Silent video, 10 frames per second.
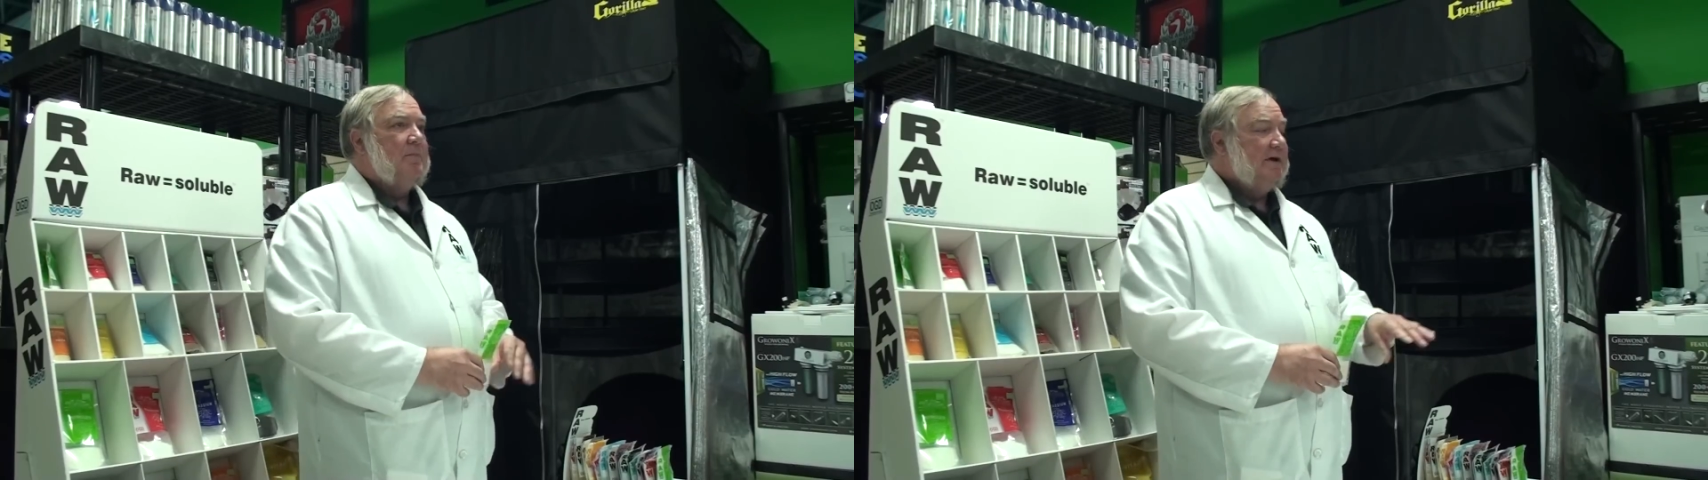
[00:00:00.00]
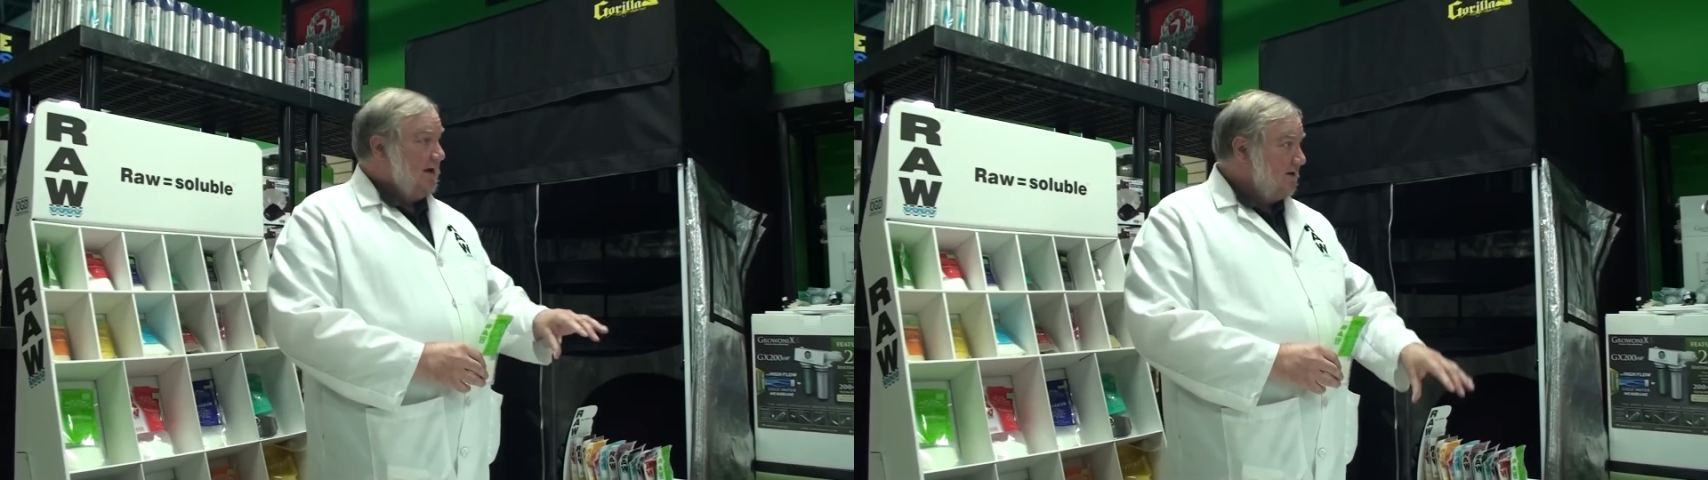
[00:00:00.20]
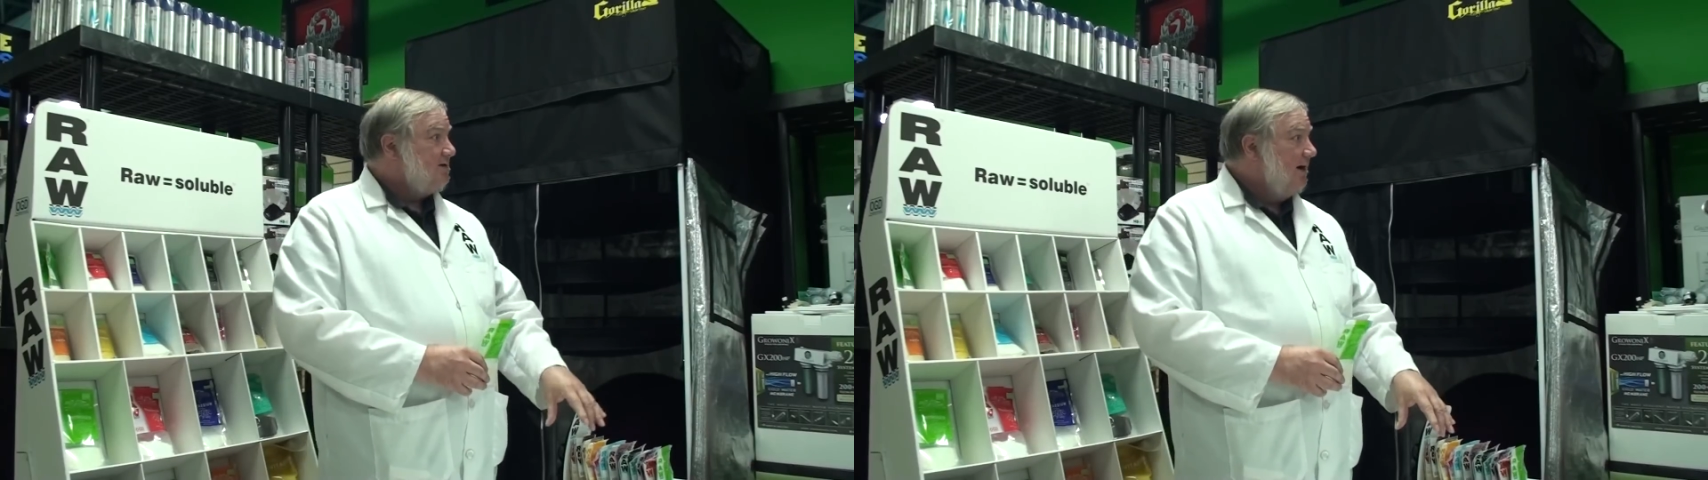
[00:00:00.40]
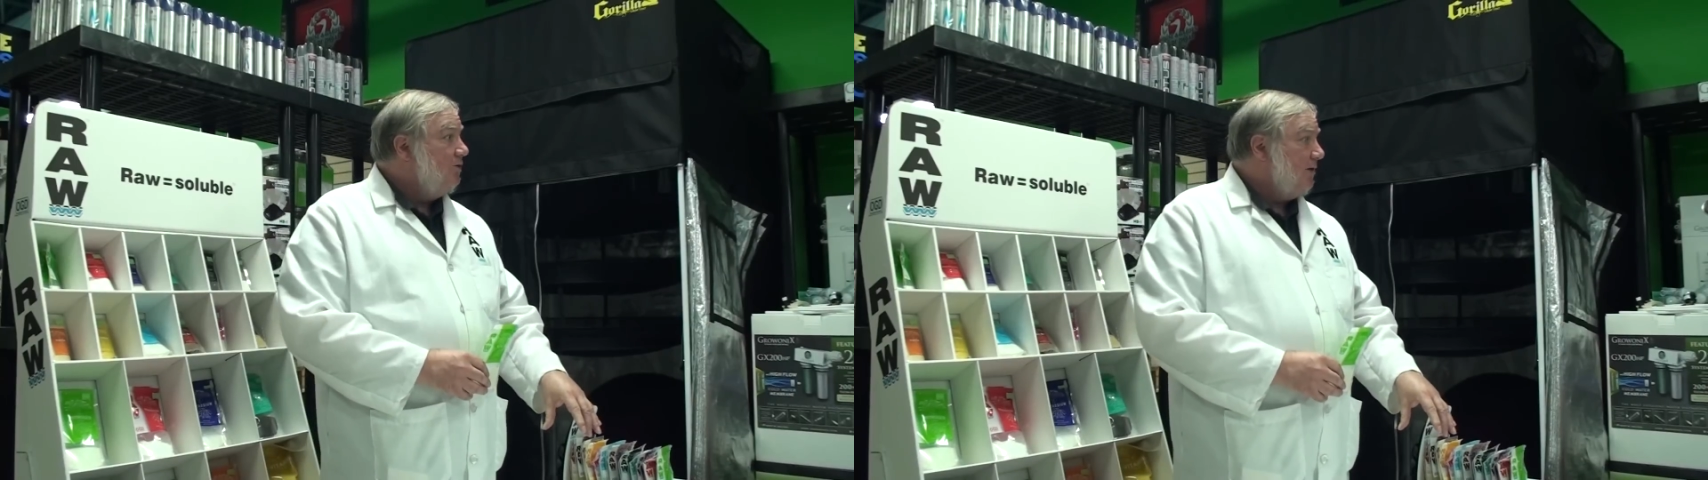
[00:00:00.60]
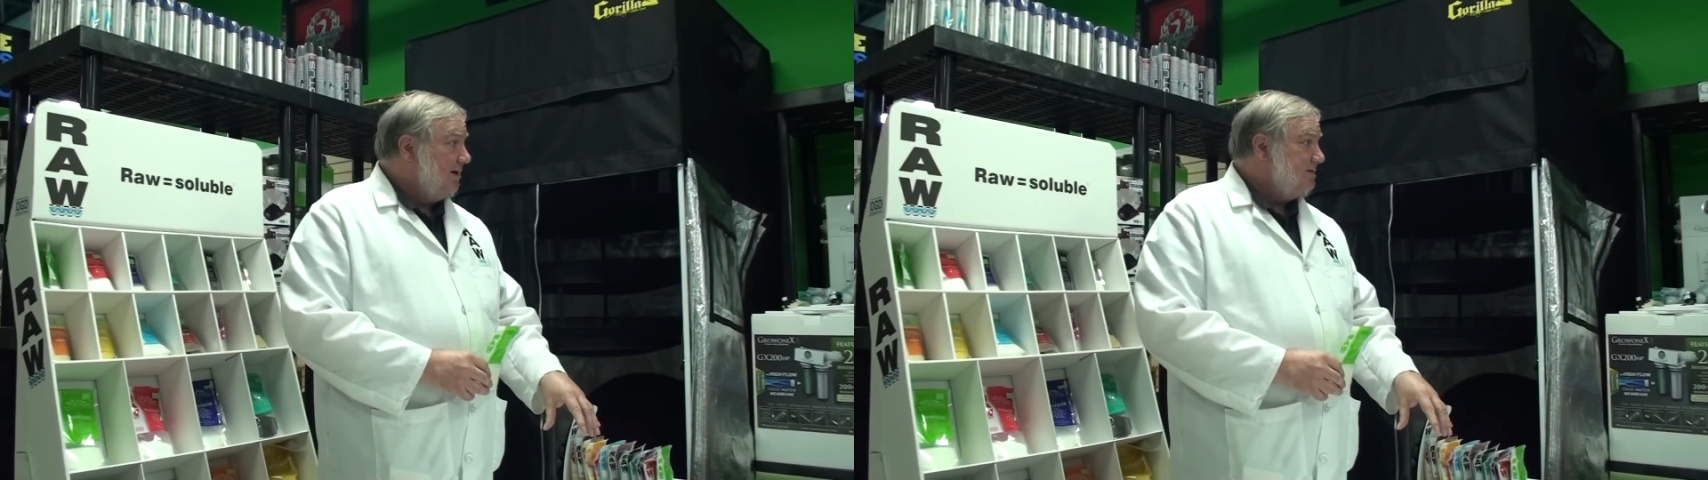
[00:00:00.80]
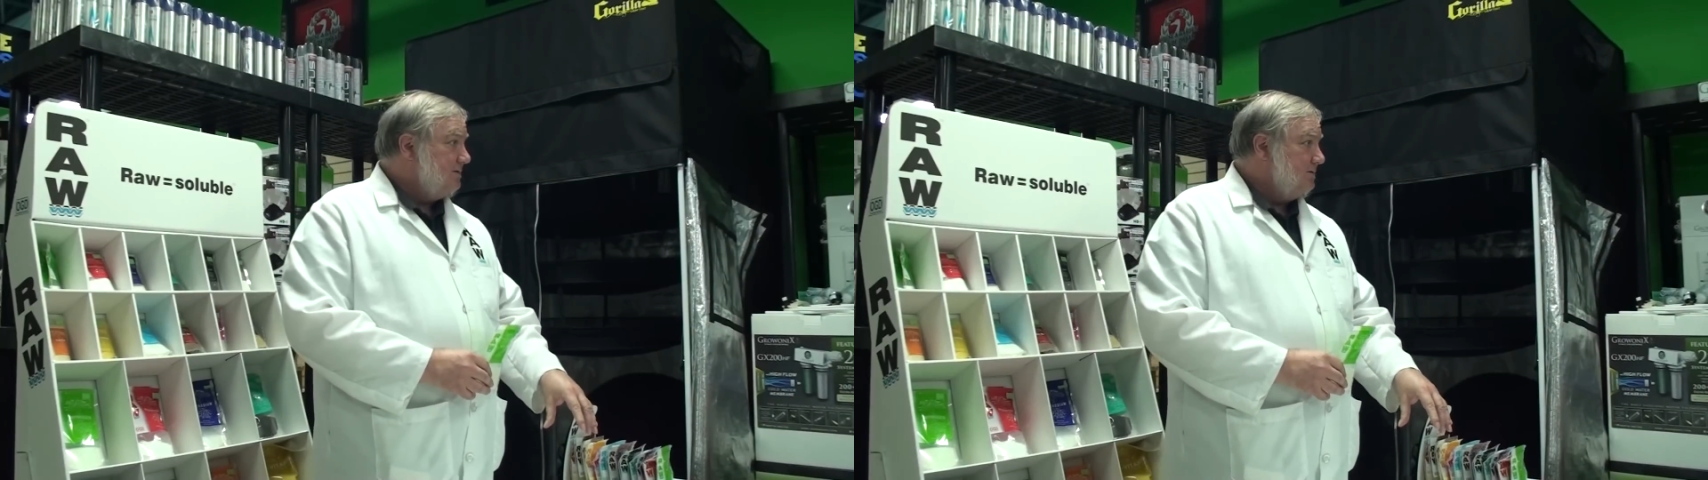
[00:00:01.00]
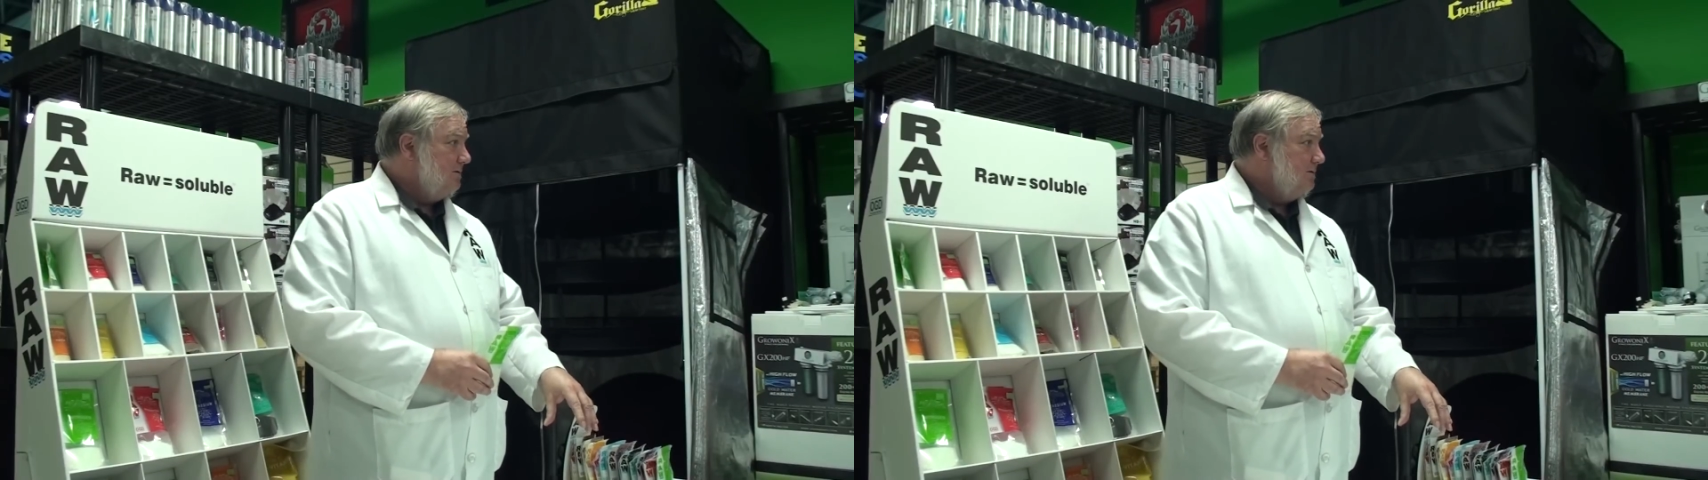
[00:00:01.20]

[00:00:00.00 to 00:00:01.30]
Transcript: but it has nitrates.